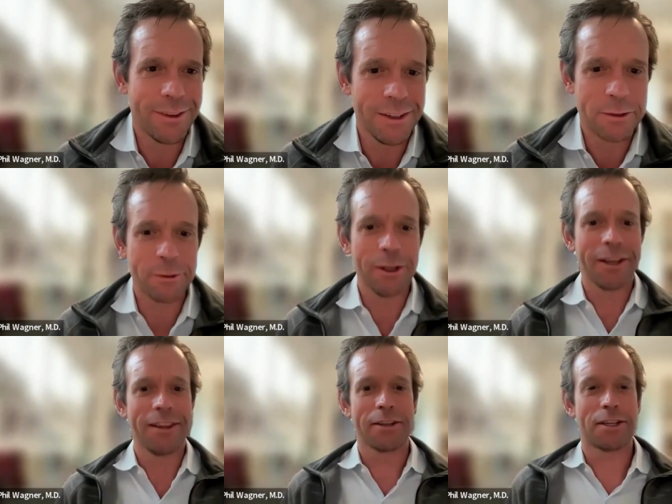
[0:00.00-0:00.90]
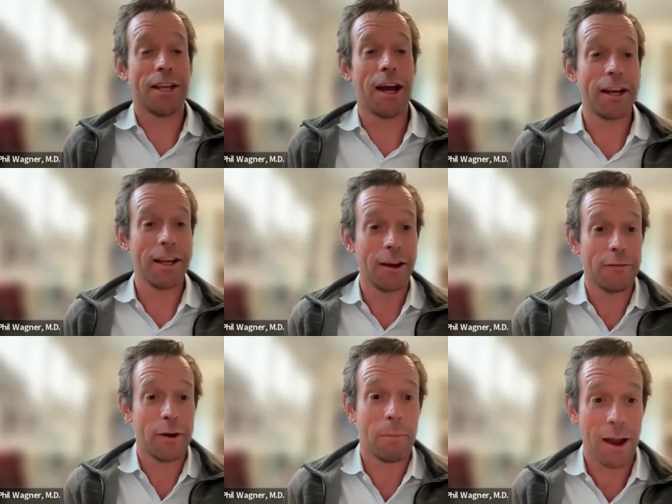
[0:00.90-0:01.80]
it's really the study of
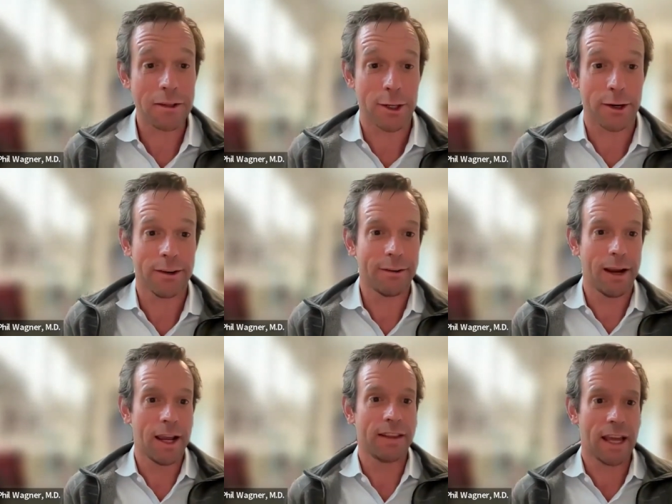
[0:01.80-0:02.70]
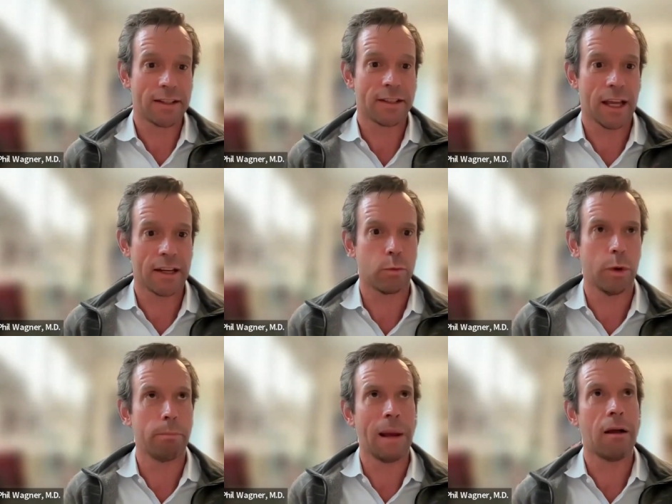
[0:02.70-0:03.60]
your posture right that's that's
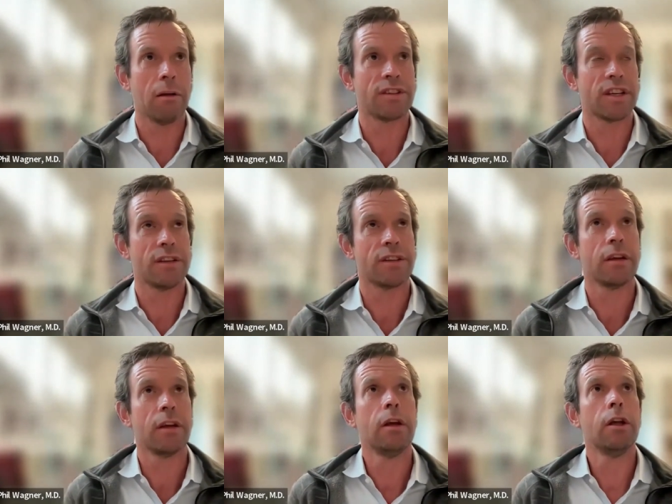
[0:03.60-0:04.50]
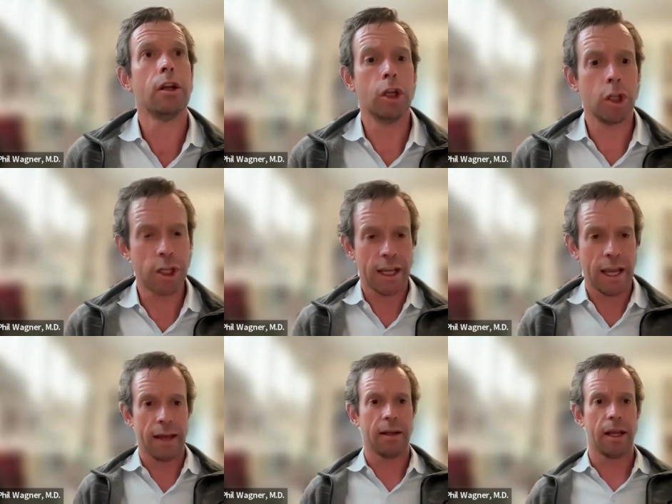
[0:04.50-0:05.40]
what balance is looking
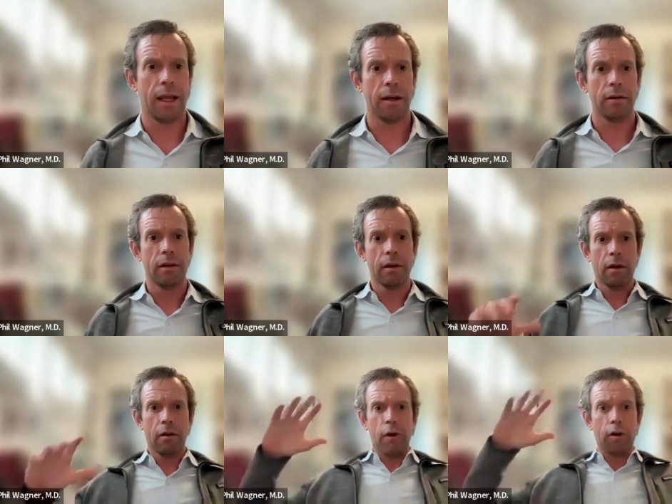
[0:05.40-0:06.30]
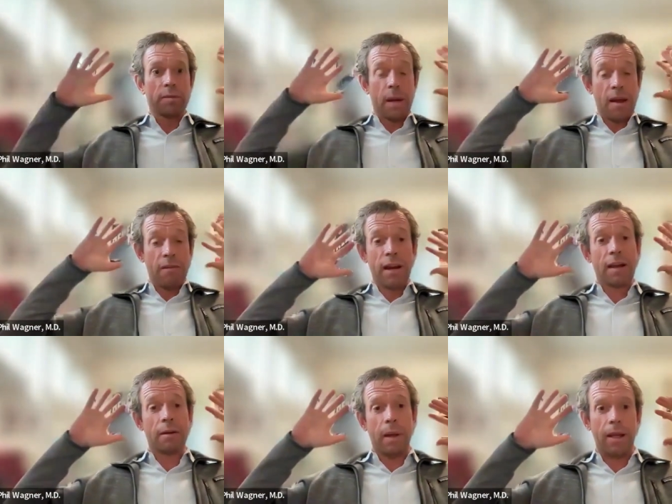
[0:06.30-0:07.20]
at and folks may have
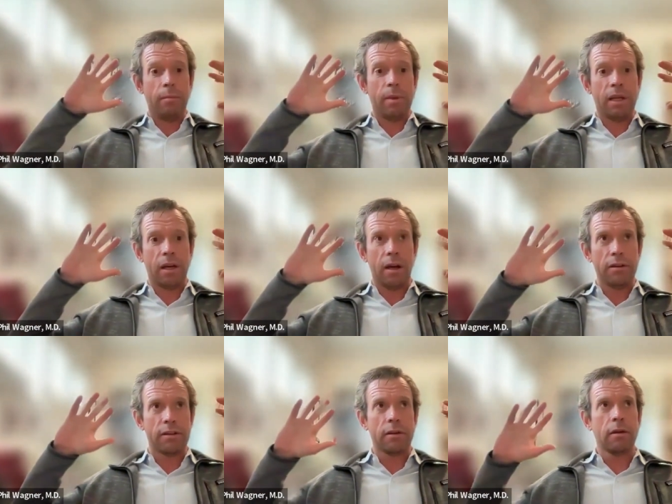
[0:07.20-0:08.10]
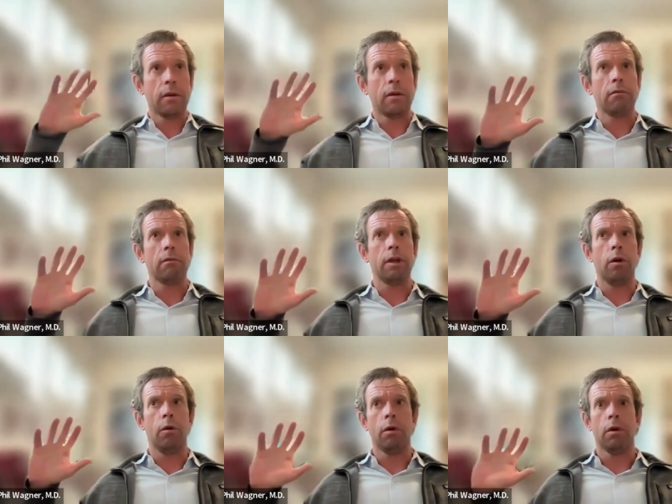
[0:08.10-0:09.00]
neck pain because, you
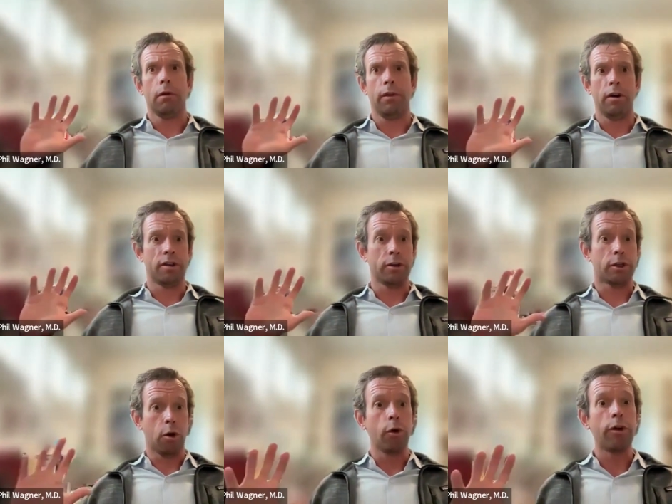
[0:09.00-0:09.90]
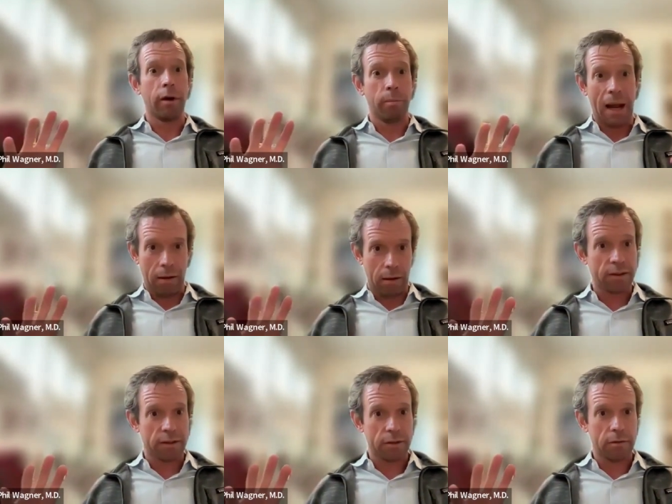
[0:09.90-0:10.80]
know, there's a shoulder
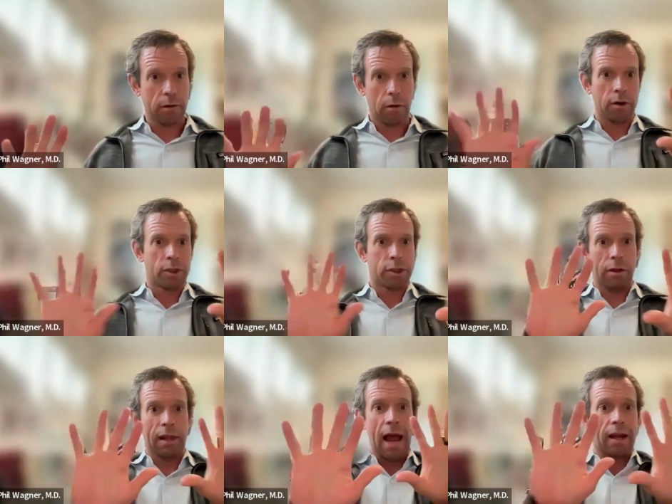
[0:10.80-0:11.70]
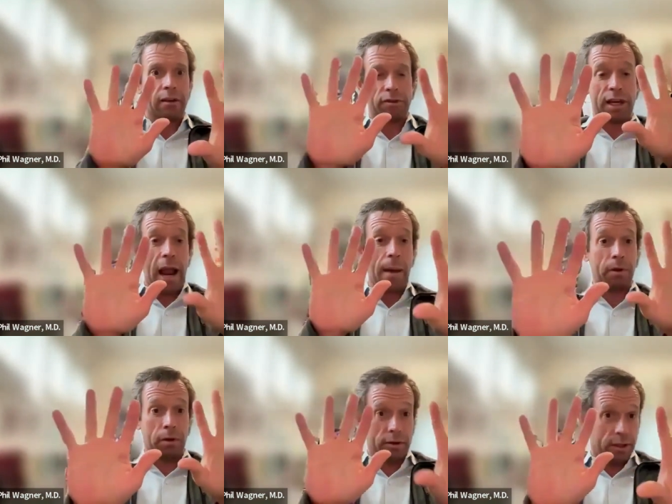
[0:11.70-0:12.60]
imbalance or a sh- lack of
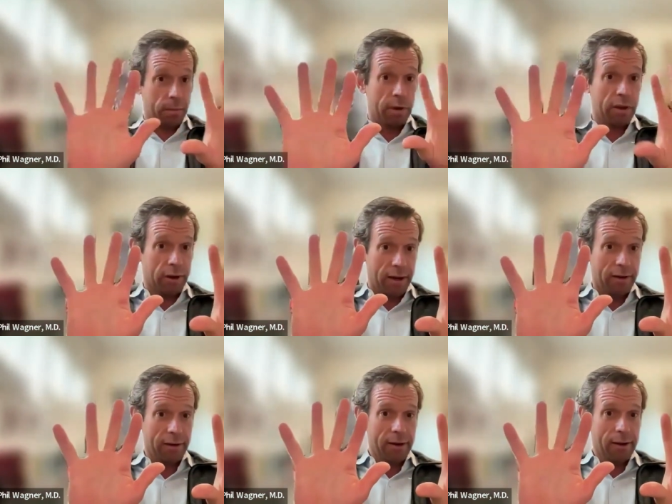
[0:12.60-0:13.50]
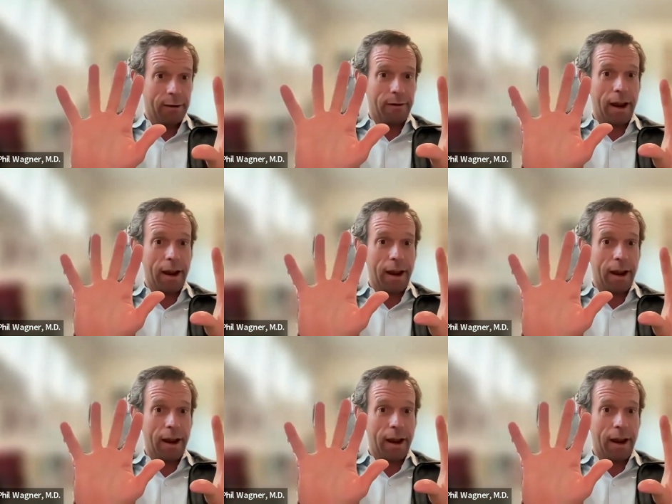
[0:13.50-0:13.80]
scapular stability, mm-hmm.